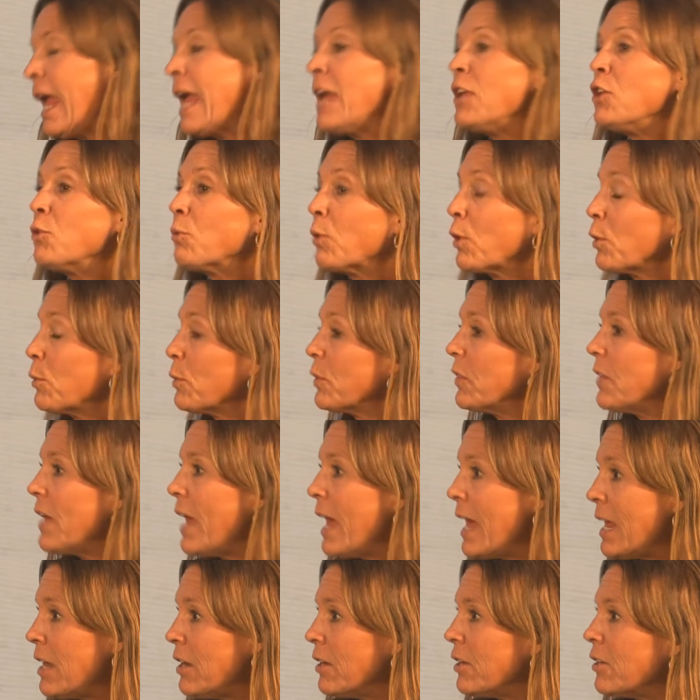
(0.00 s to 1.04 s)
And you work with the
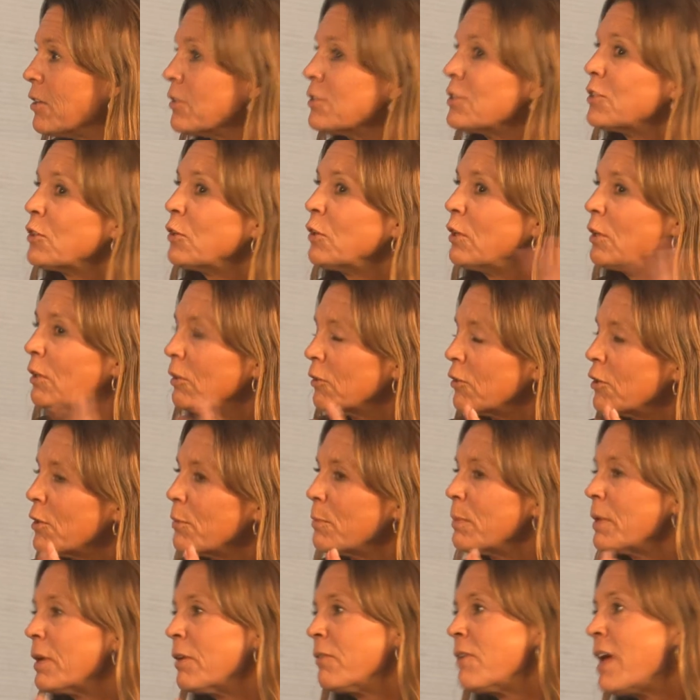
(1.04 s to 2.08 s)
editor, so you learn a
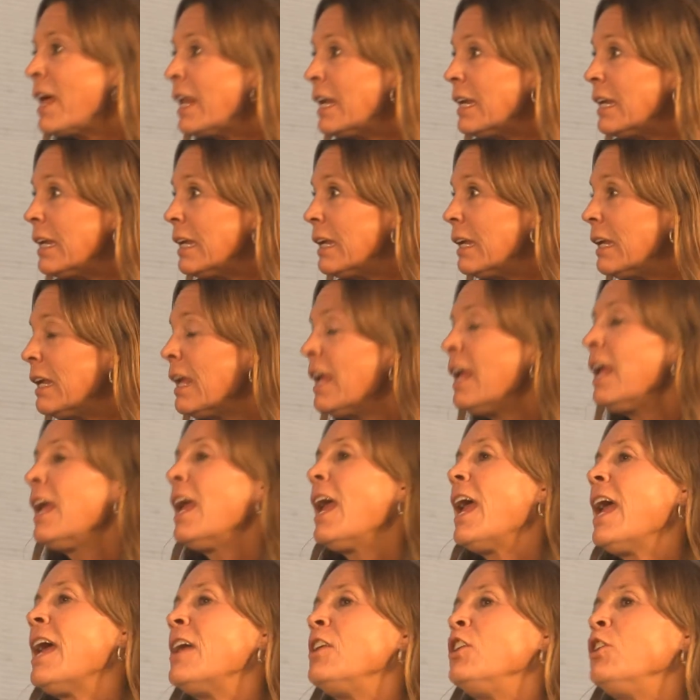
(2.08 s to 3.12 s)
bit of editing,
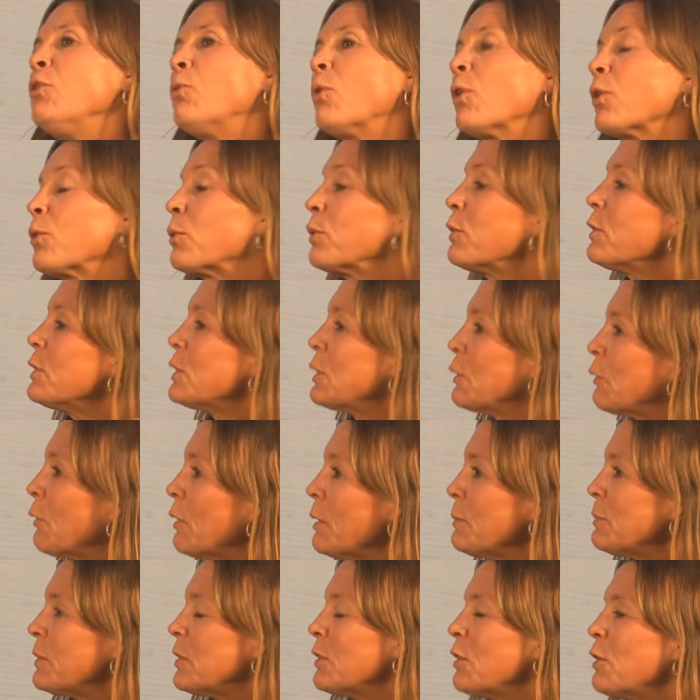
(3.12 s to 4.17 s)
and you work with the
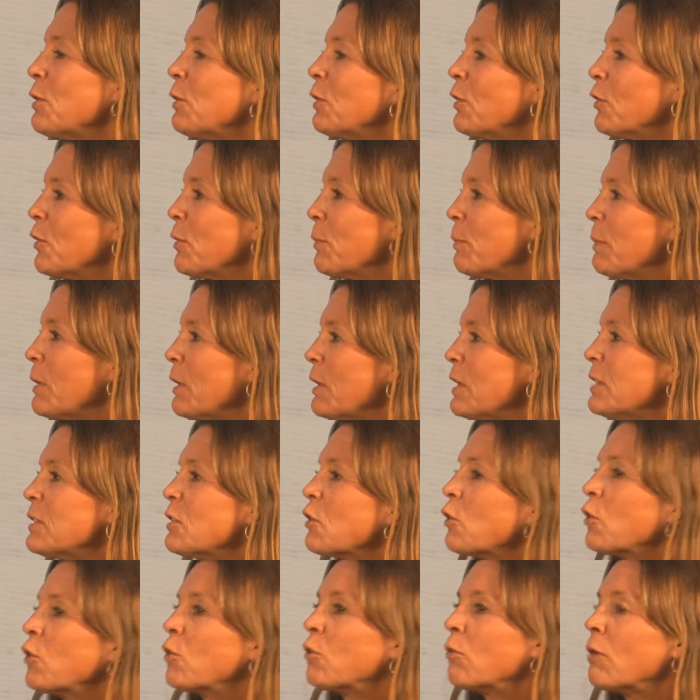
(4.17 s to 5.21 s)
script, so you learn a bit. It's
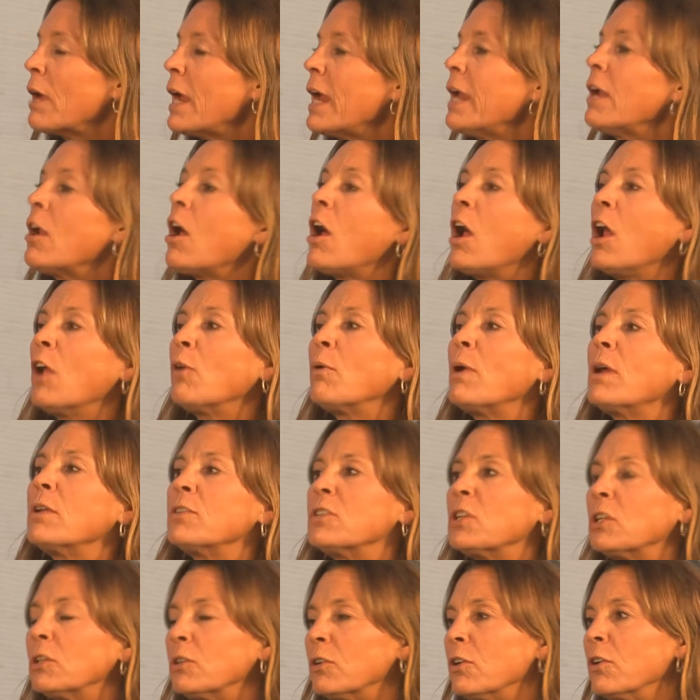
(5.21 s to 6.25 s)
a great
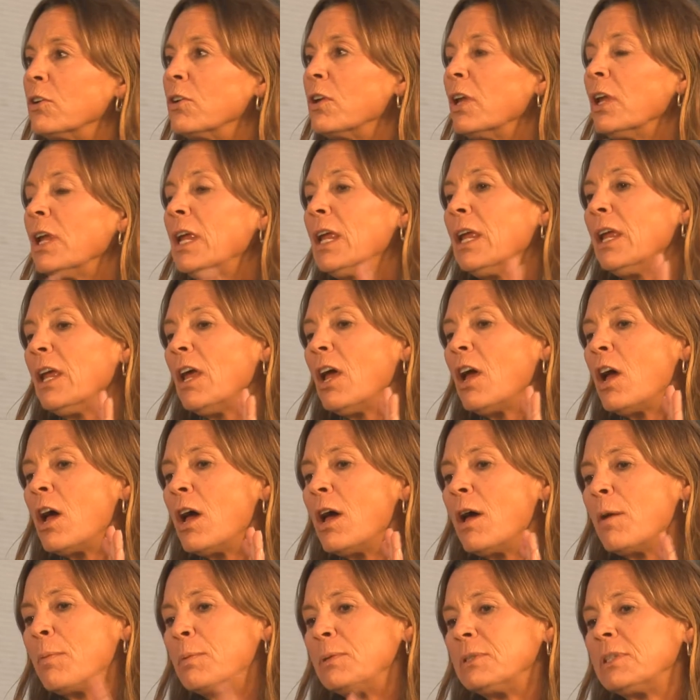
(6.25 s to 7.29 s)
all-around to learn,
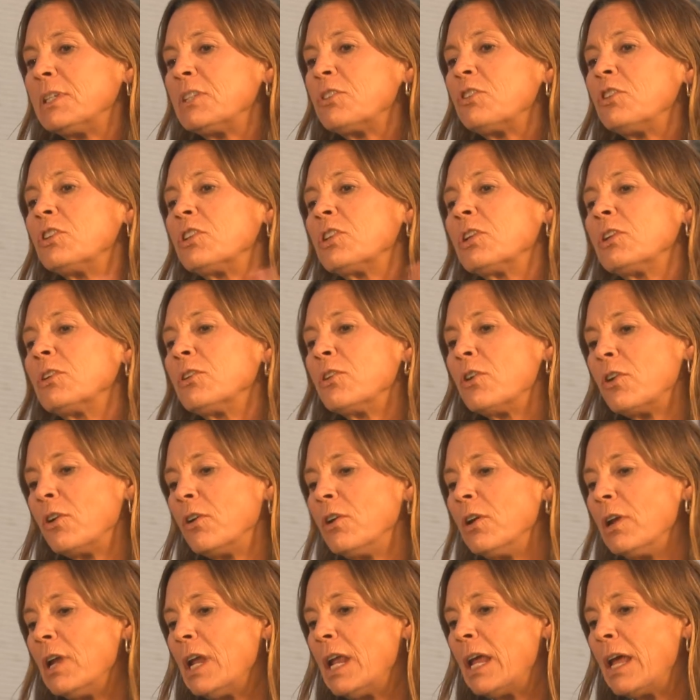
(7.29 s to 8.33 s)
a position to
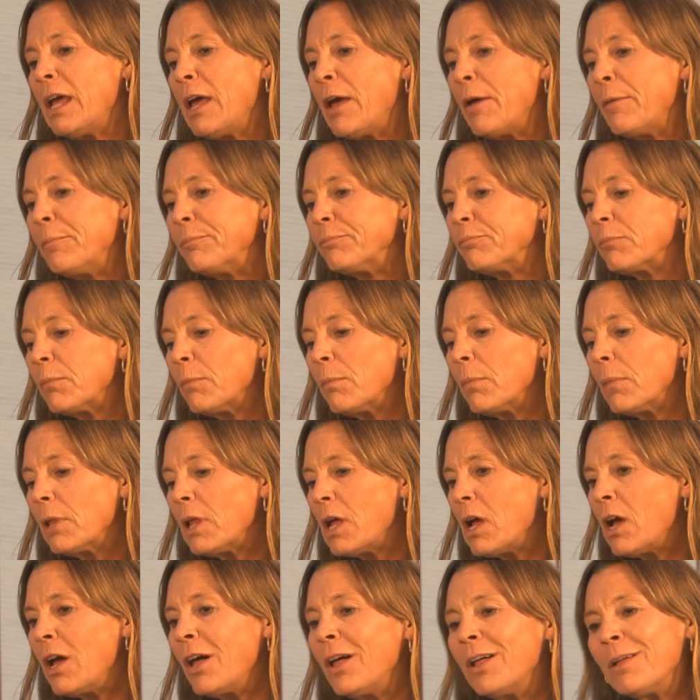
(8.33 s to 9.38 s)
learn
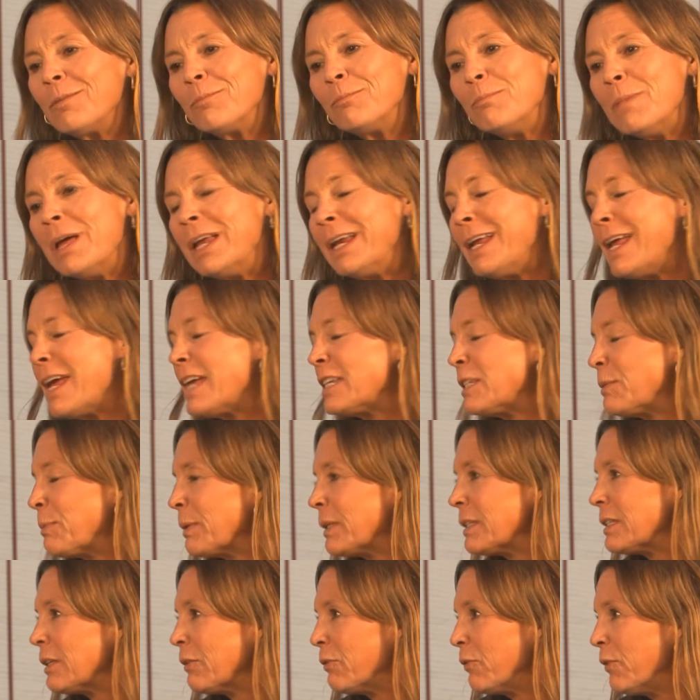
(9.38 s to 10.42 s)
many
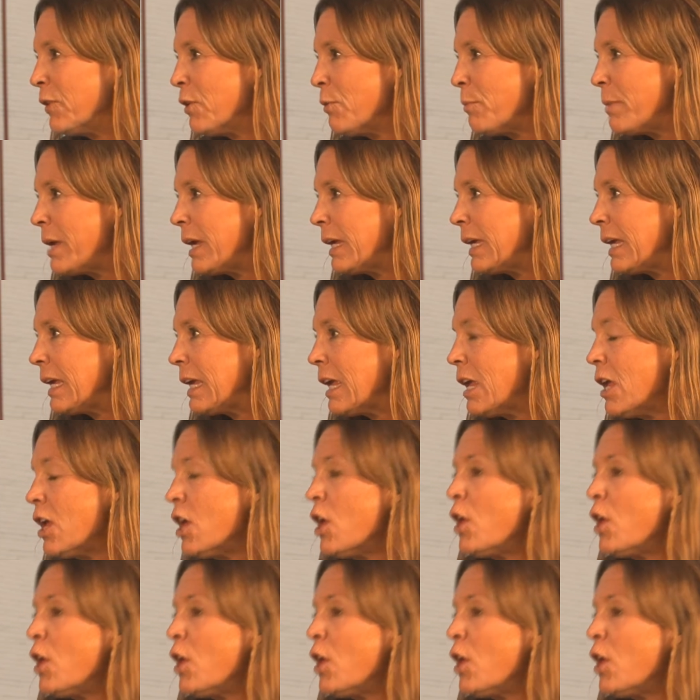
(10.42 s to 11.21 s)
aspects of filmmaking.